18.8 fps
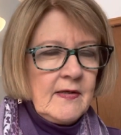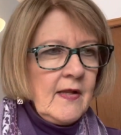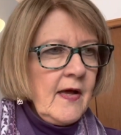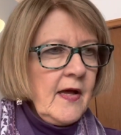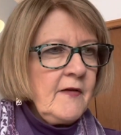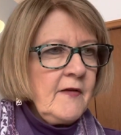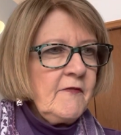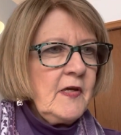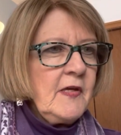
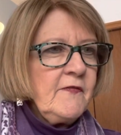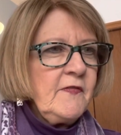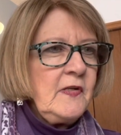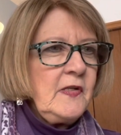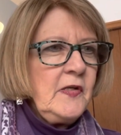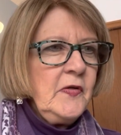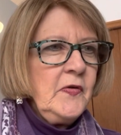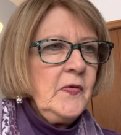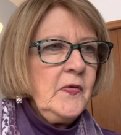I've given
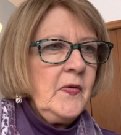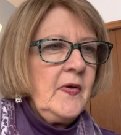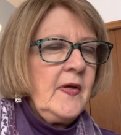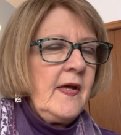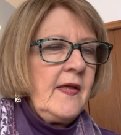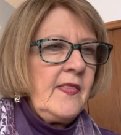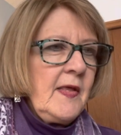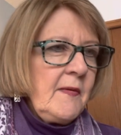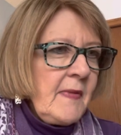you
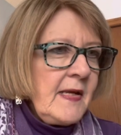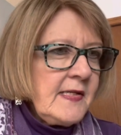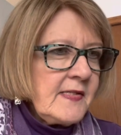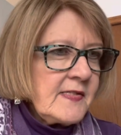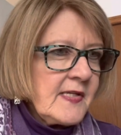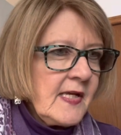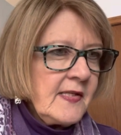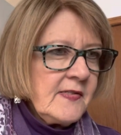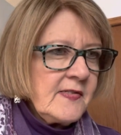that makes
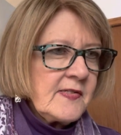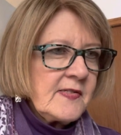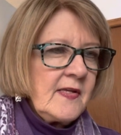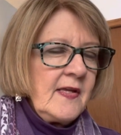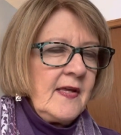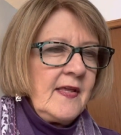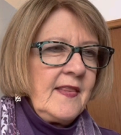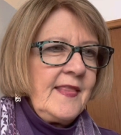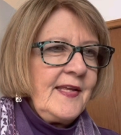sense,
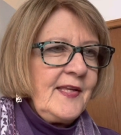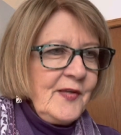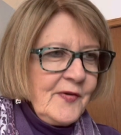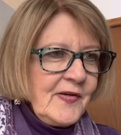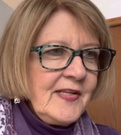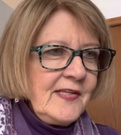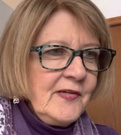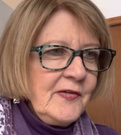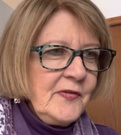that you
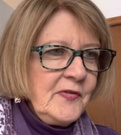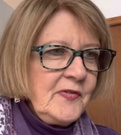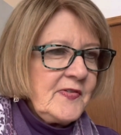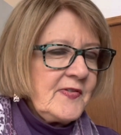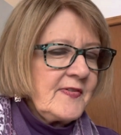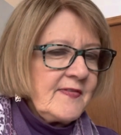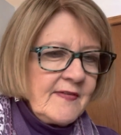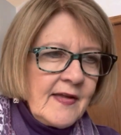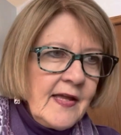can
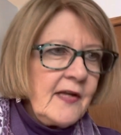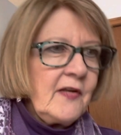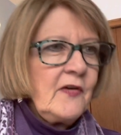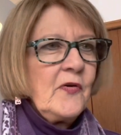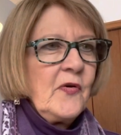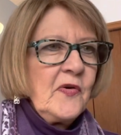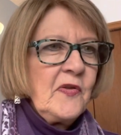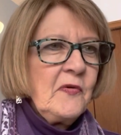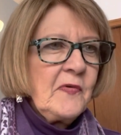use,
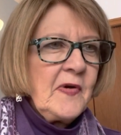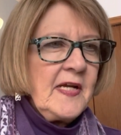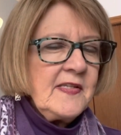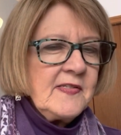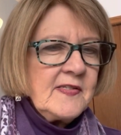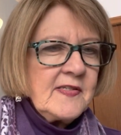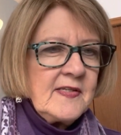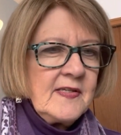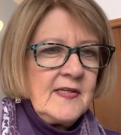ignore the
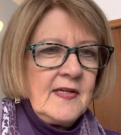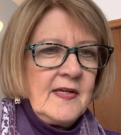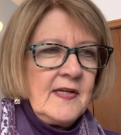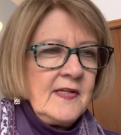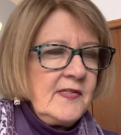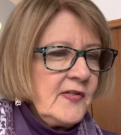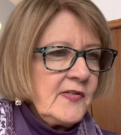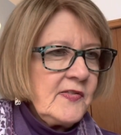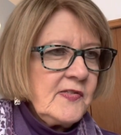rest,
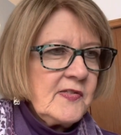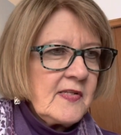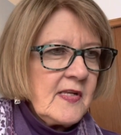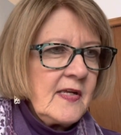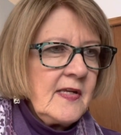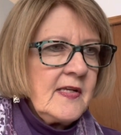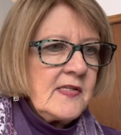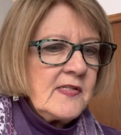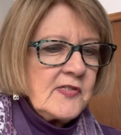just
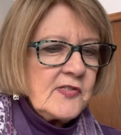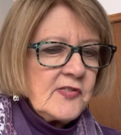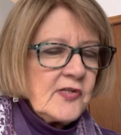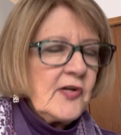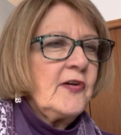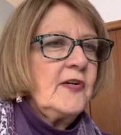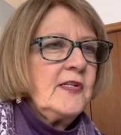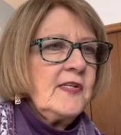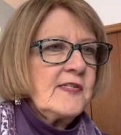
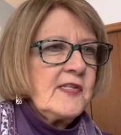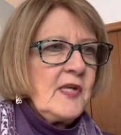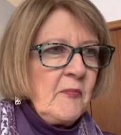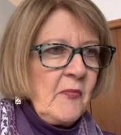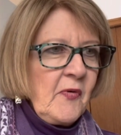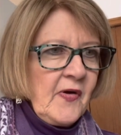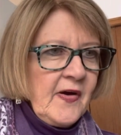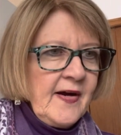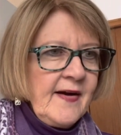start
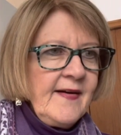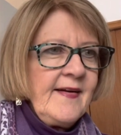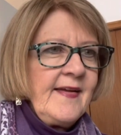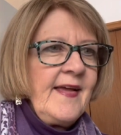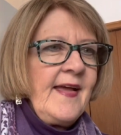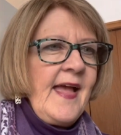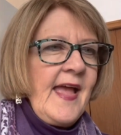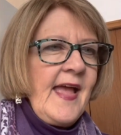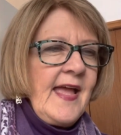somewhere
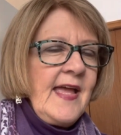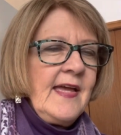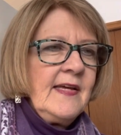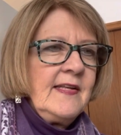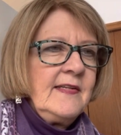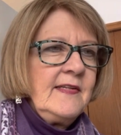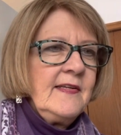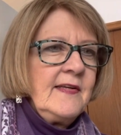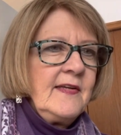
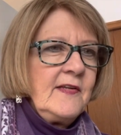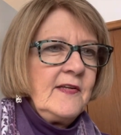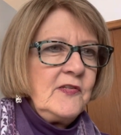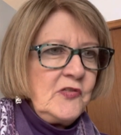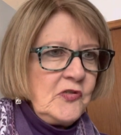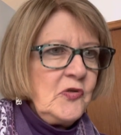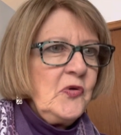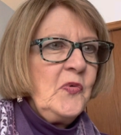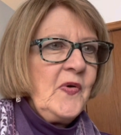and
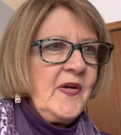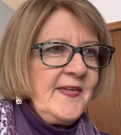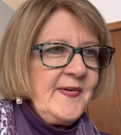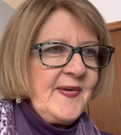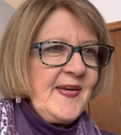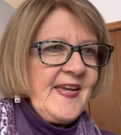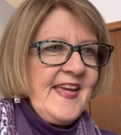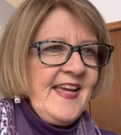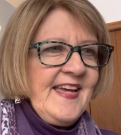do what you
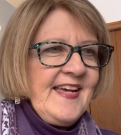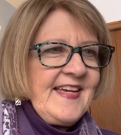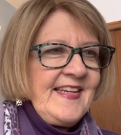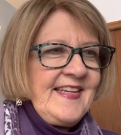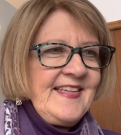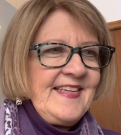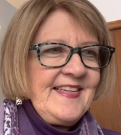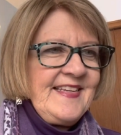can.